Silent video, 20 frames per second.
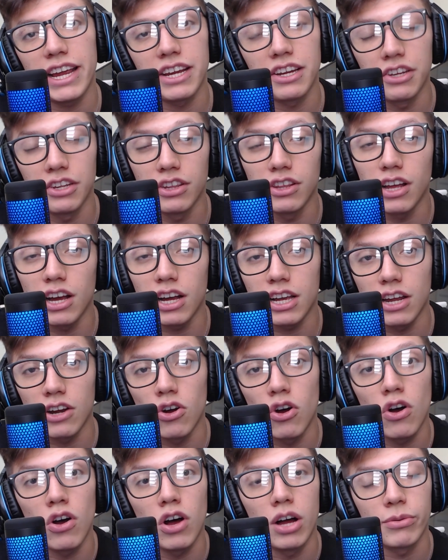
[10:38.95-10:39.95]
Good luck on
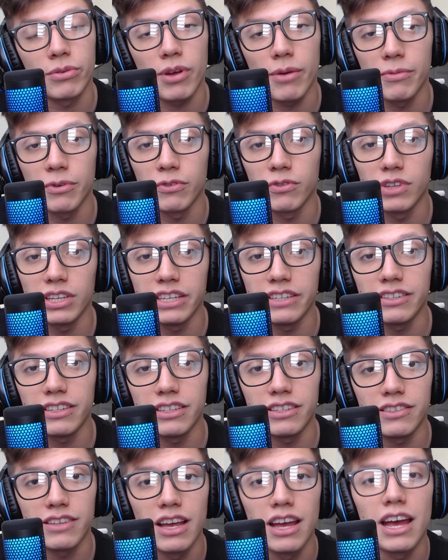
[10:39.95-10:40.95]
all upcoming
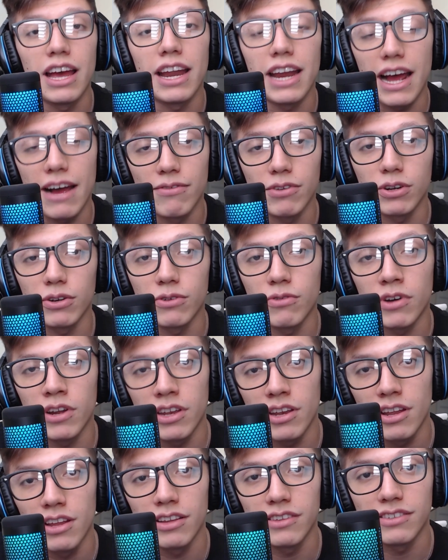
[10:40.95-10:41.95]
releases and have a good one.
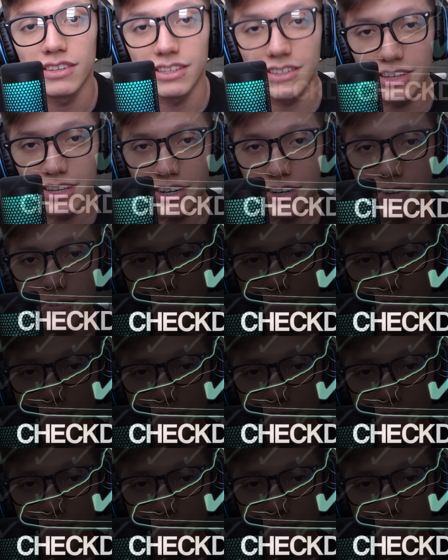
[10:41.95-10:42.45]
See you later.